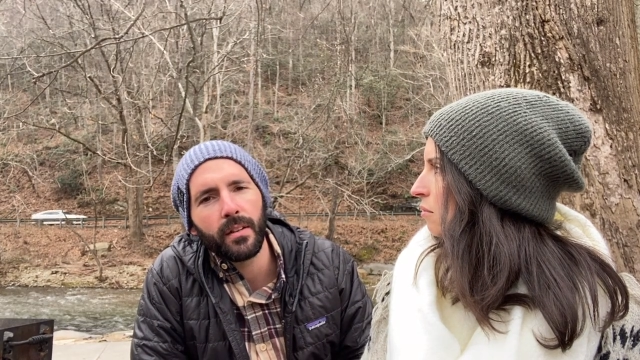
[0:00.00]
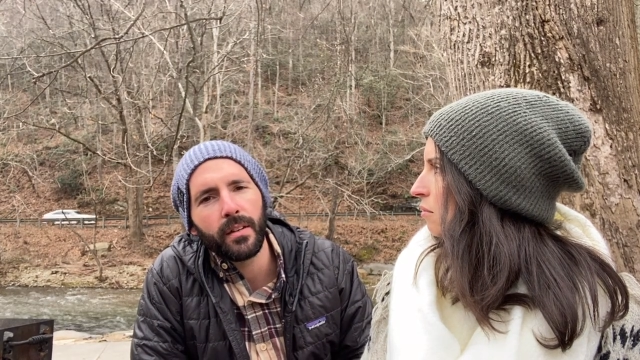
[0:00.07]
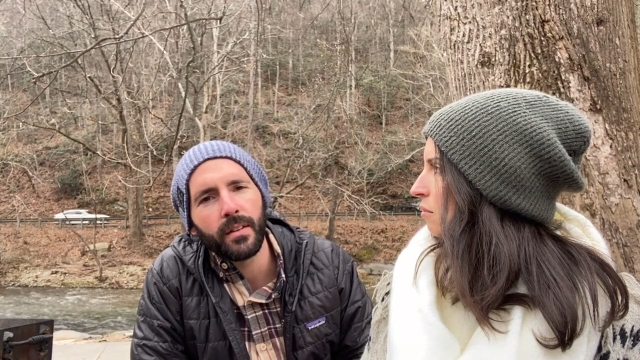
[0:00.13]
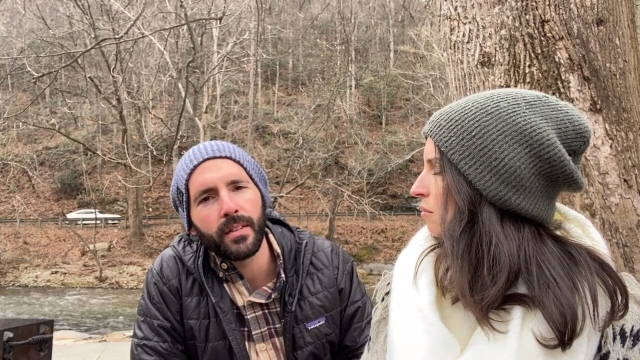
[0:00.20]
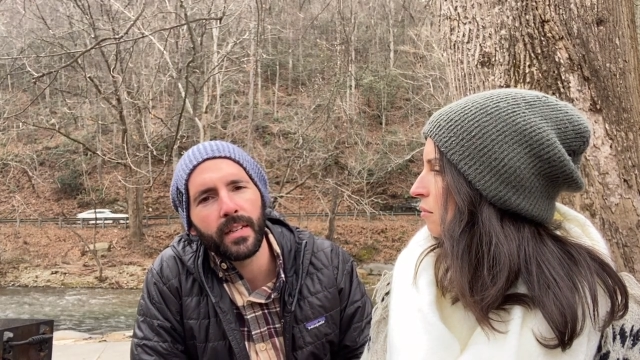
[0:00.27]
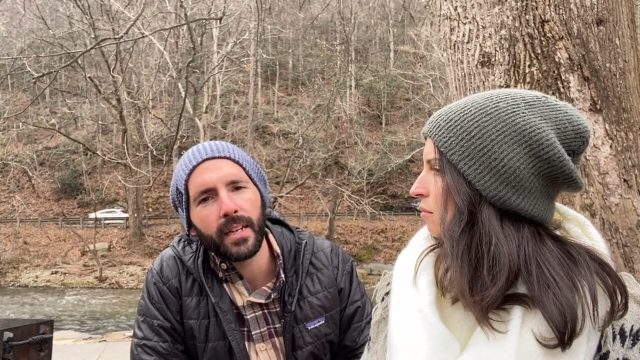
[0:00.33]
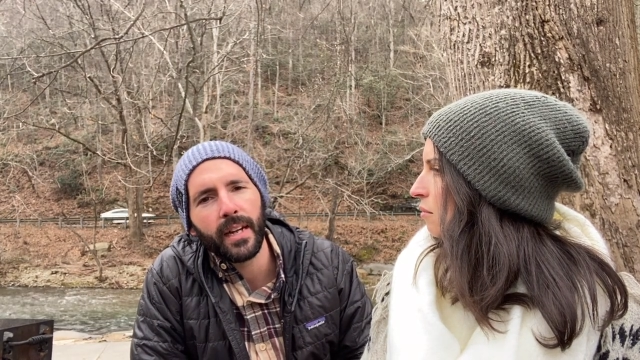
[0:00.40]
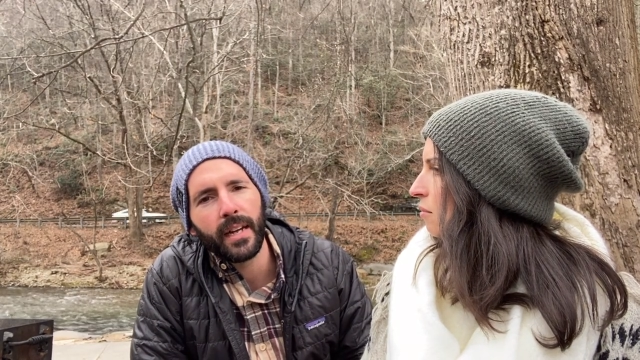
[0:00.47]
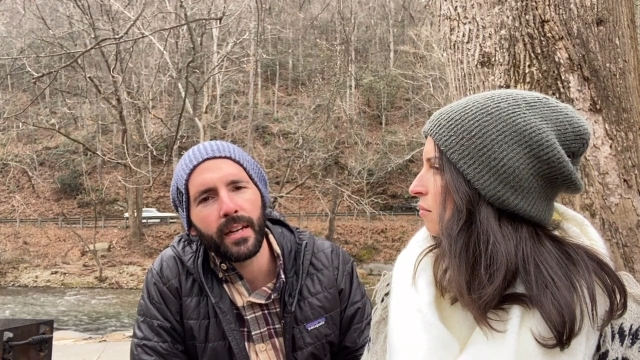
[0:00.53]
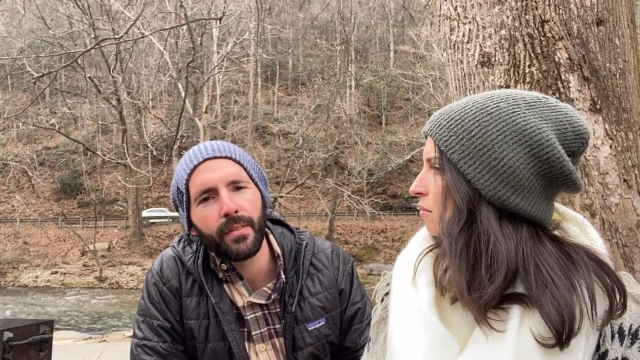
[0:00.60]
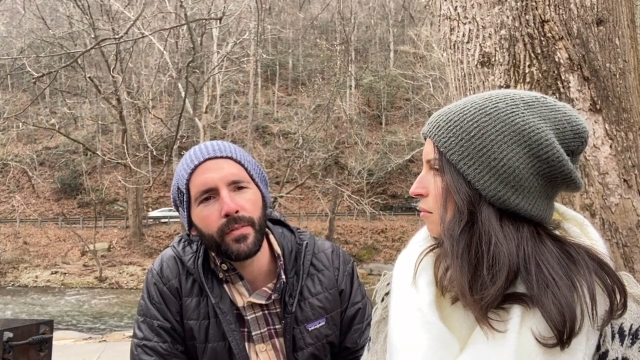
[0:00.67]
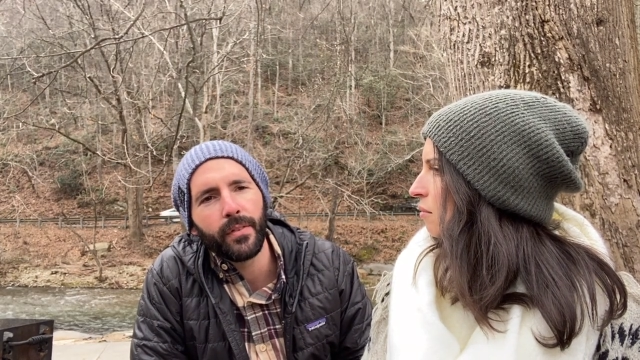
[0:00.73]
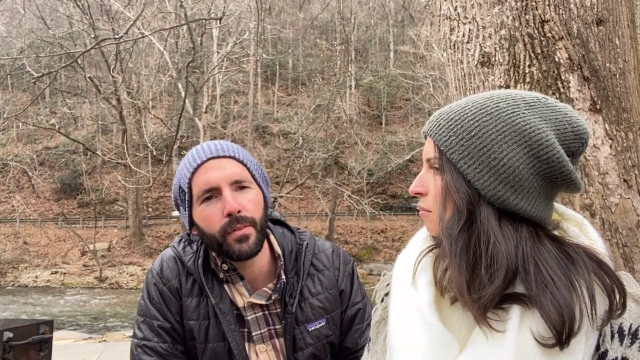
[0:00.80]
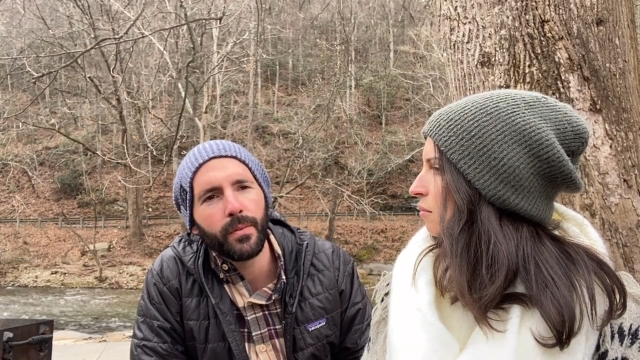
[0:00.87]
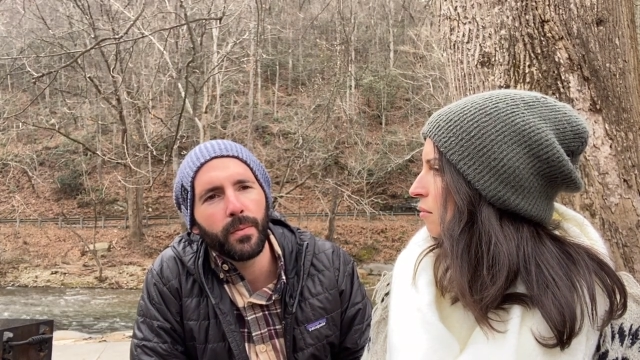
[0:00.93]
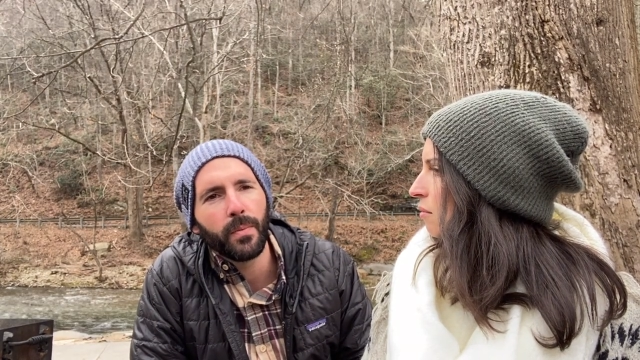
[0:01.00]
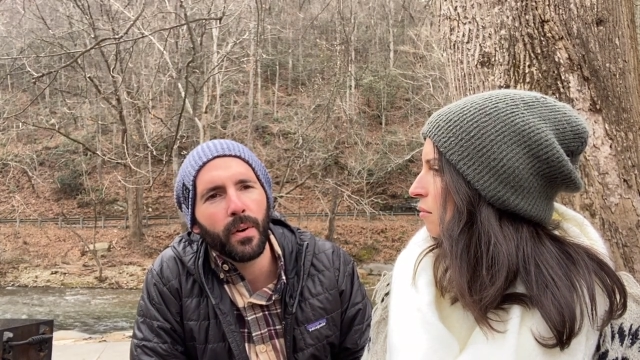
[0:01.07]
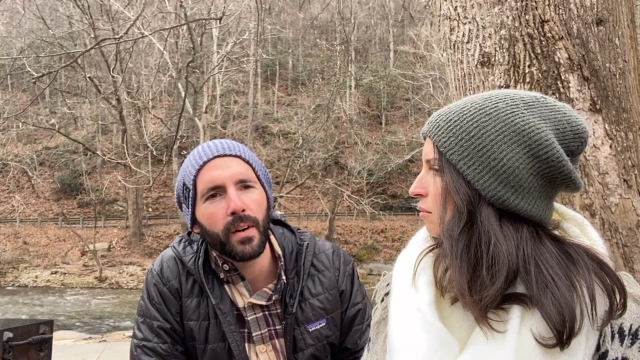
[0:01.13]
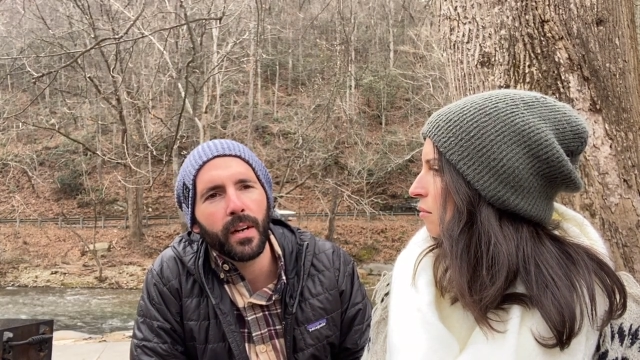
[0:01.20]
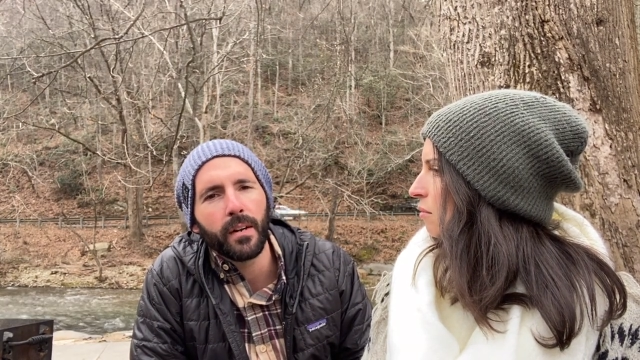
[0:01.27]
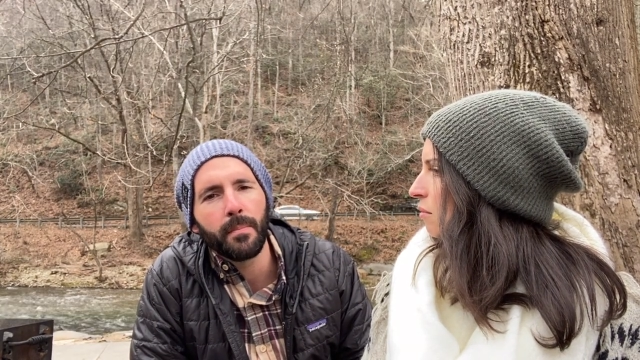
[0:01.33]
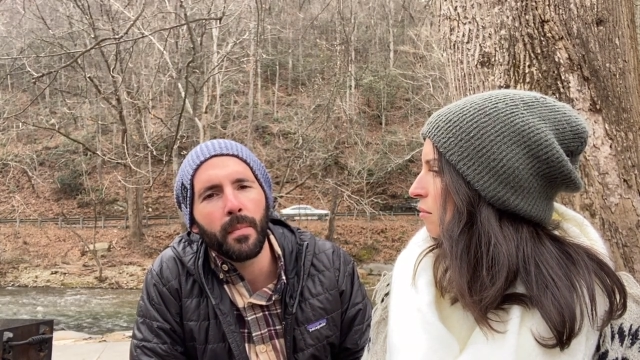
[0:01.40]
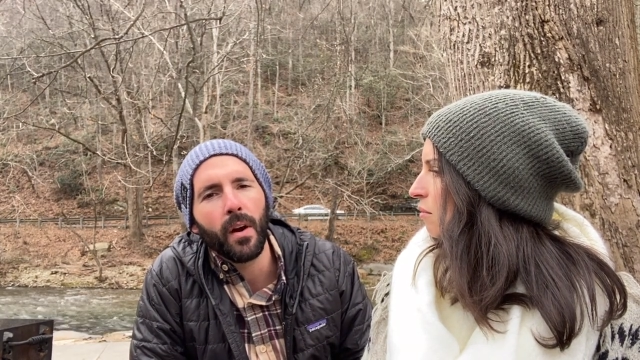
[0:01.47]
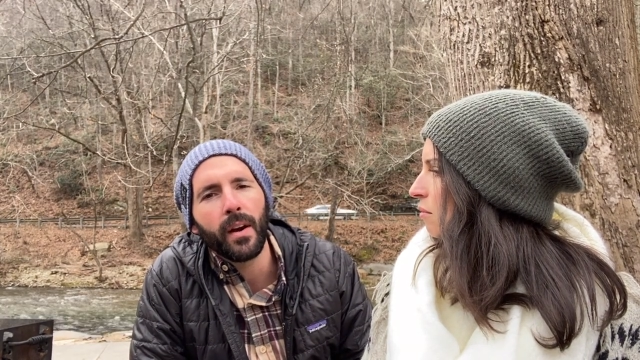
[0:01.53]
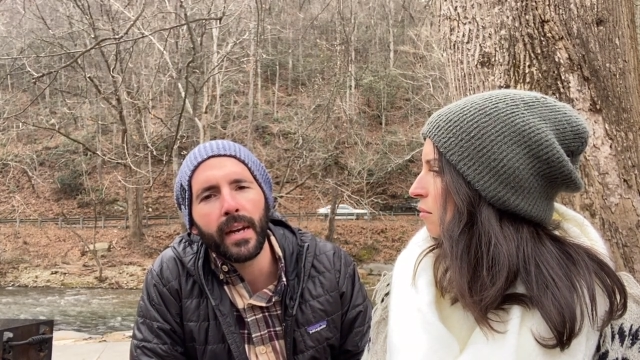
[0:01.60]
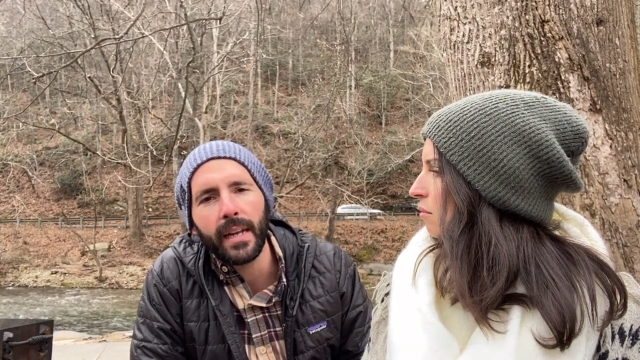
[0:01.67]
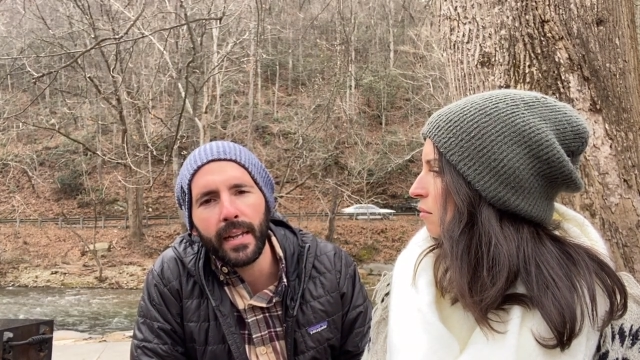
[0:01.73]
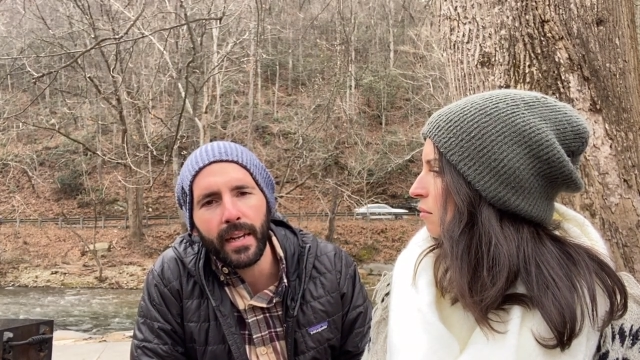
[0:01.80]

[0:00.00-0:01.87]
today, if you work in a marketing